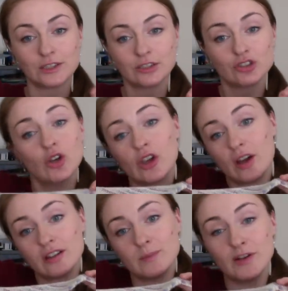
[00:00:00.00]
sock
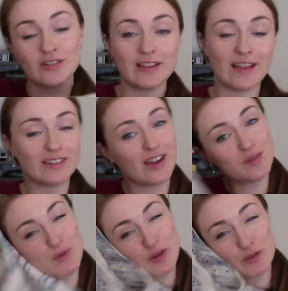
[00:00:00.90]
yarn, especially that nice
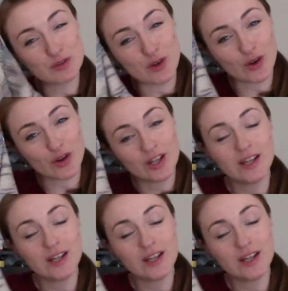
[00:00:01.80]
beautiful sock